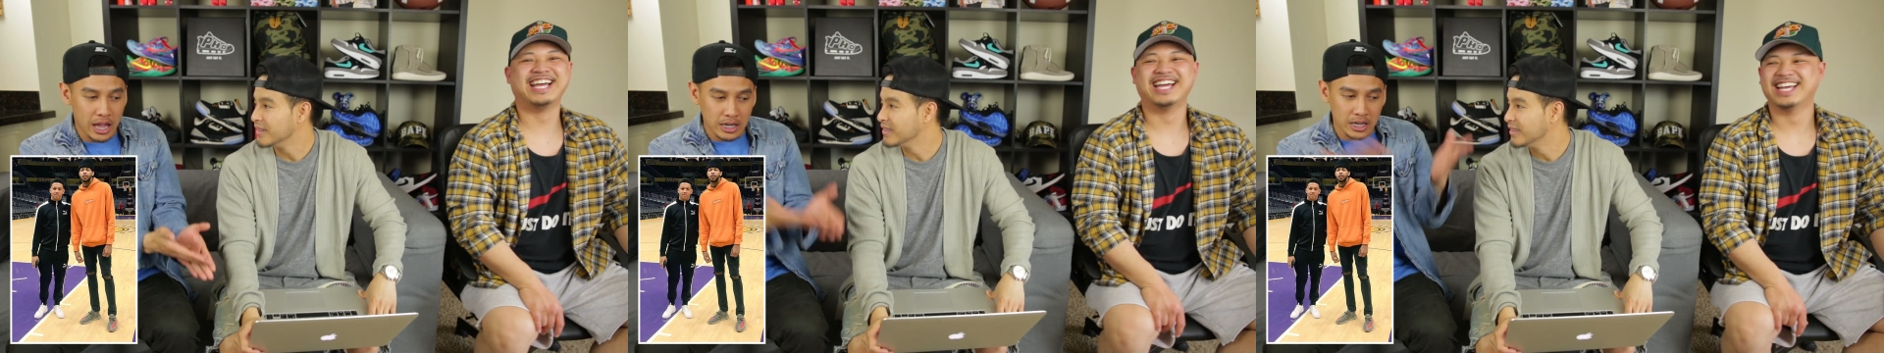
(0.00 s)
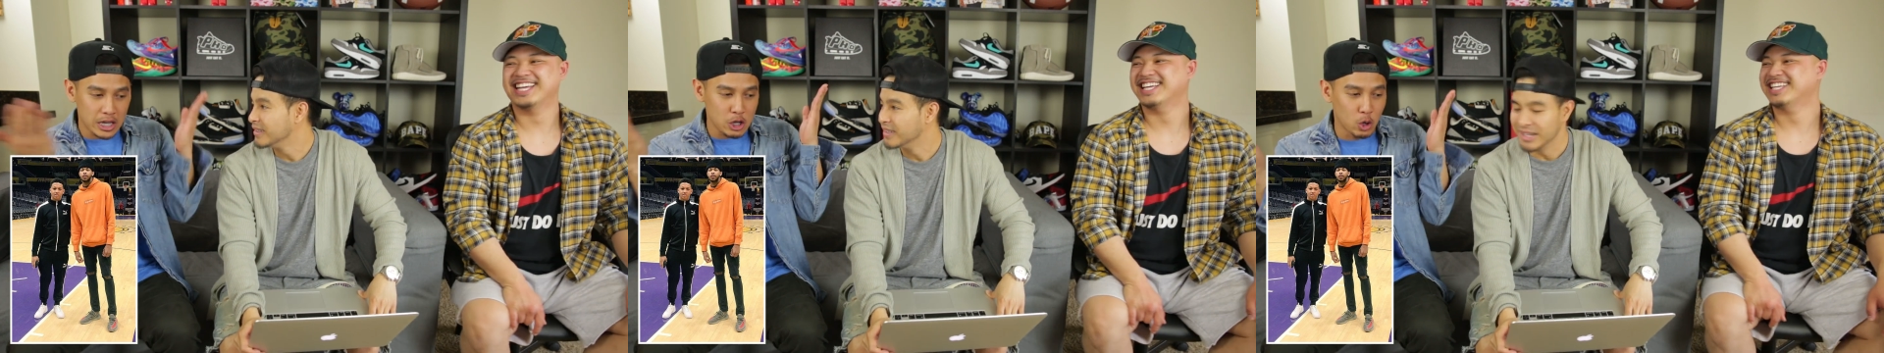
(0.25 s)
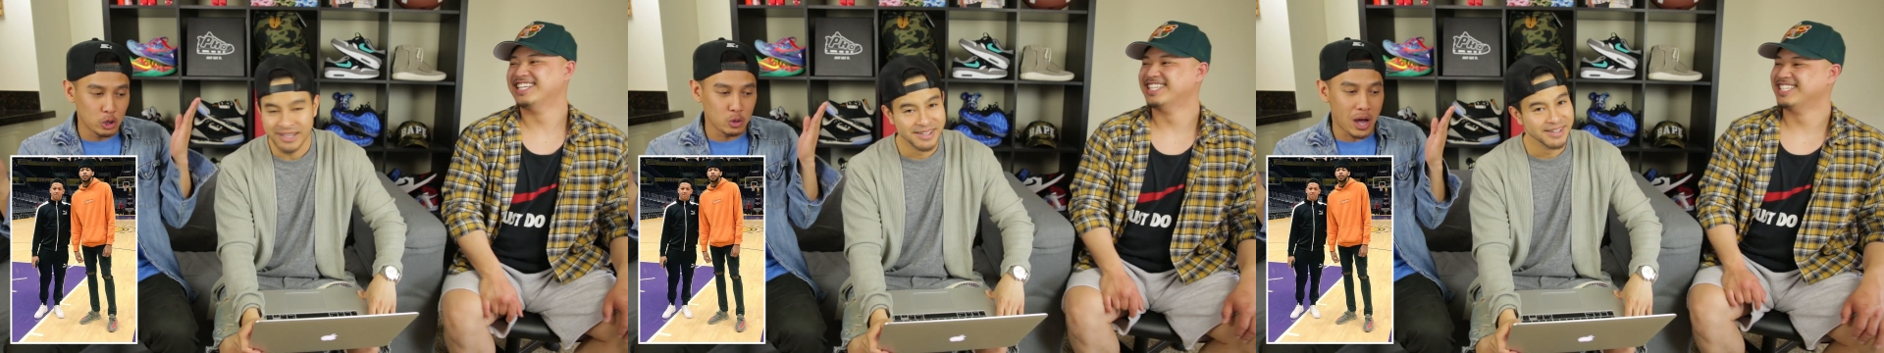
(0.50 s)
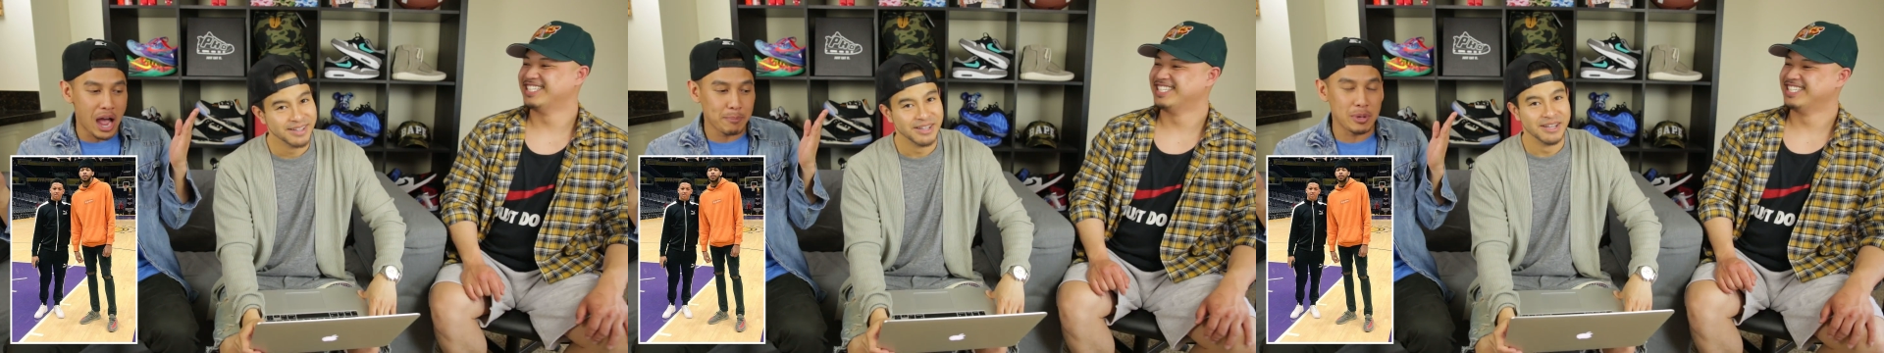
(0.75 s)
Speaker 1: and you go to a
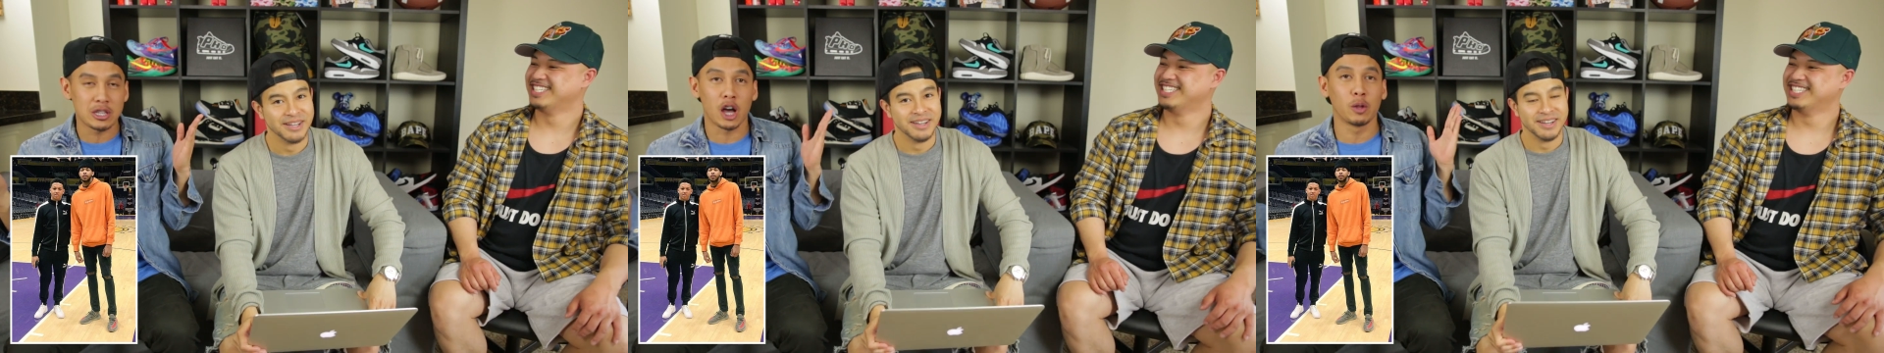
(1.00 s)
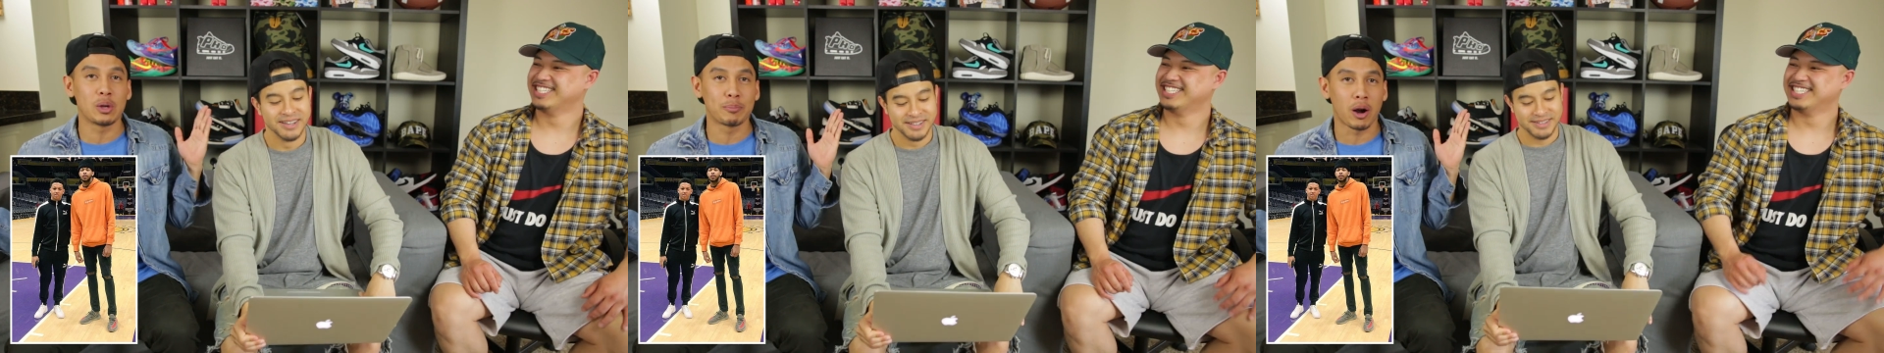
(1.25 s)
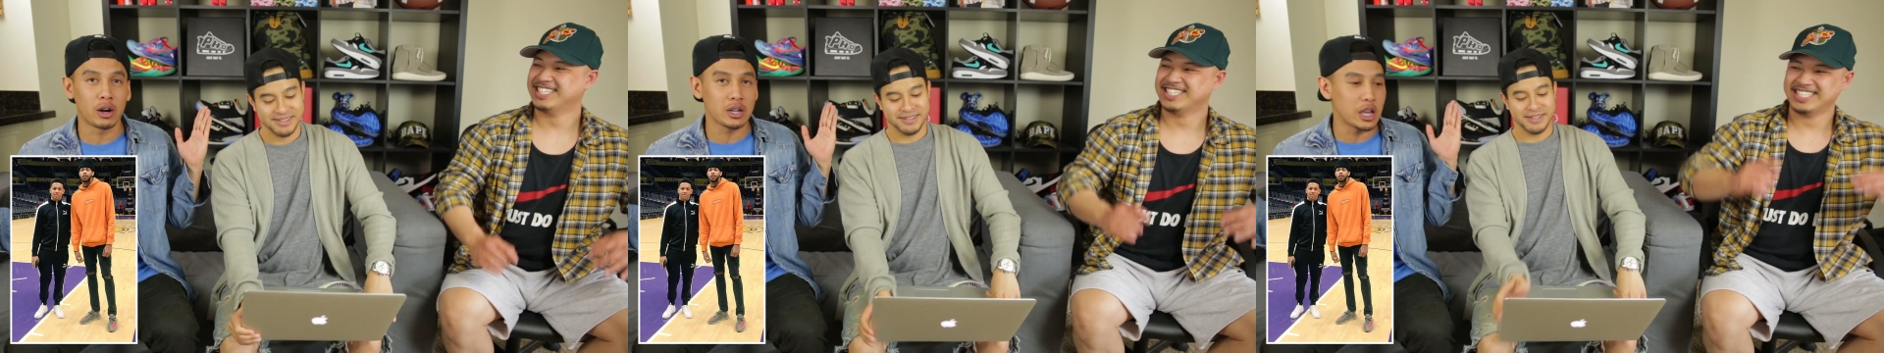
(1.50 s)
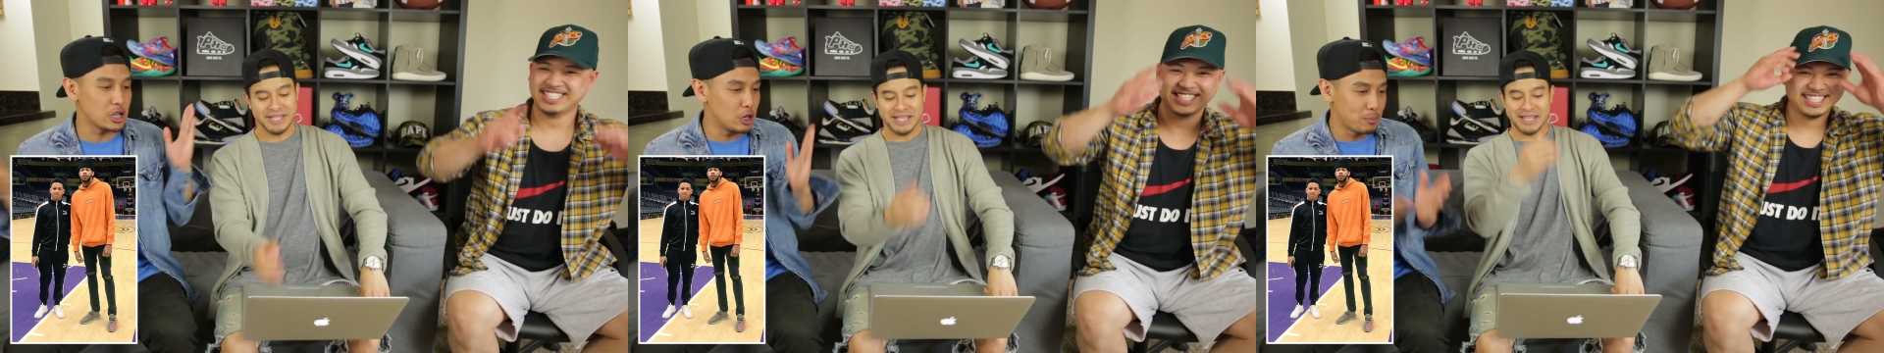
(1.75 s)
Hypebeast Halloween party
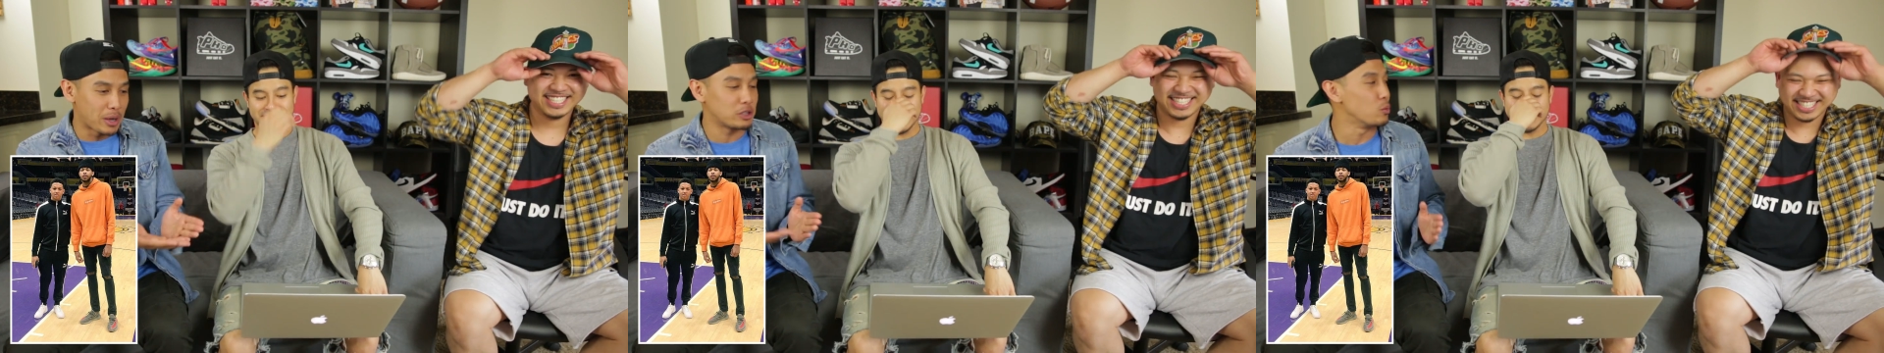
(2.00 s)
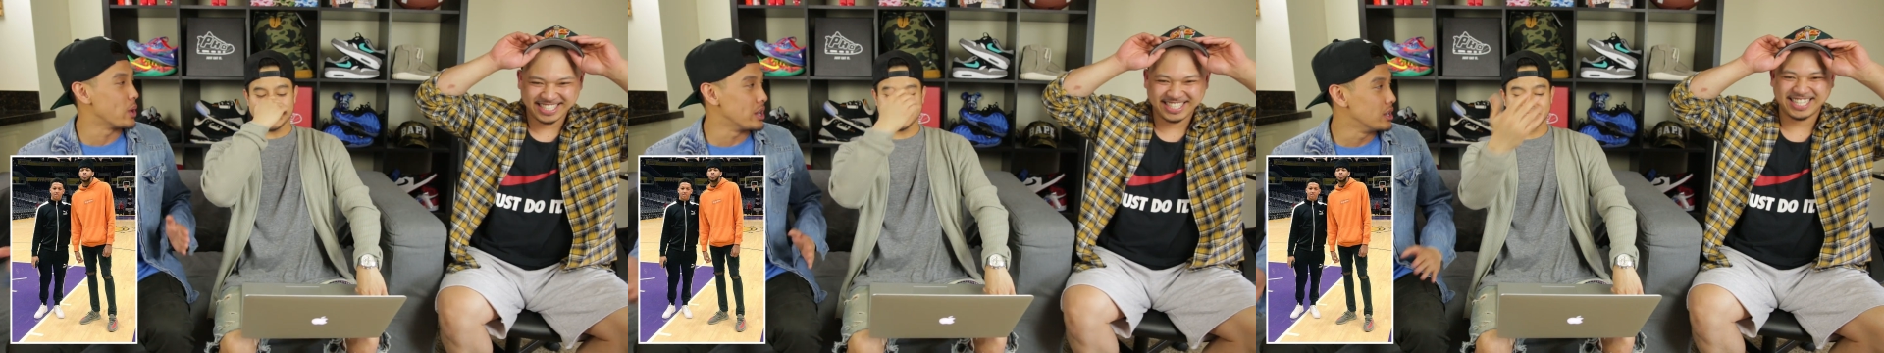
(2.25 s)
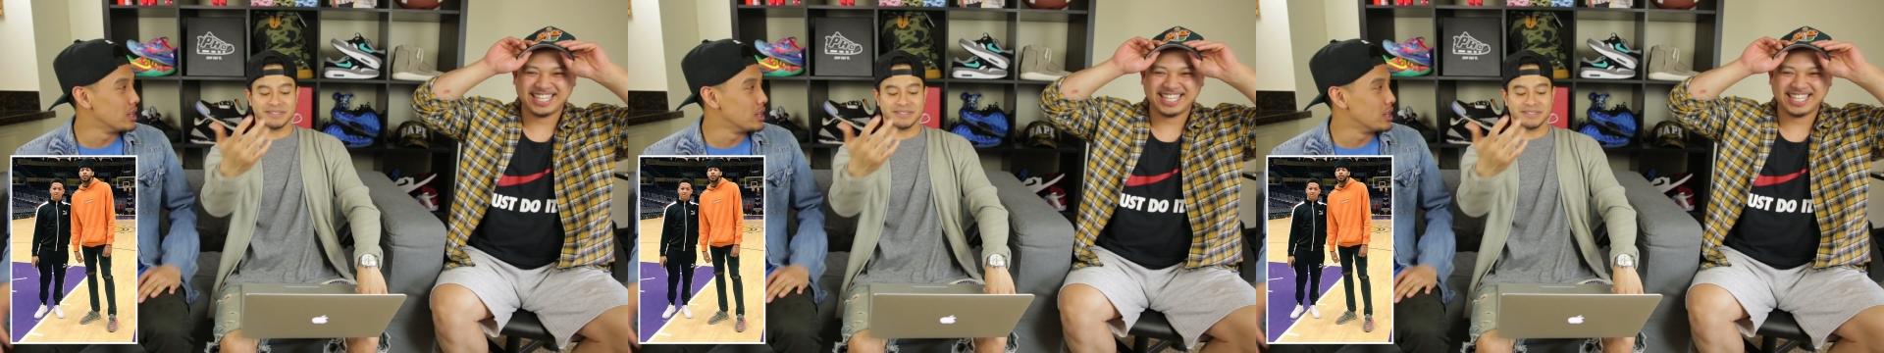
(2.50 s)
and you're about to win.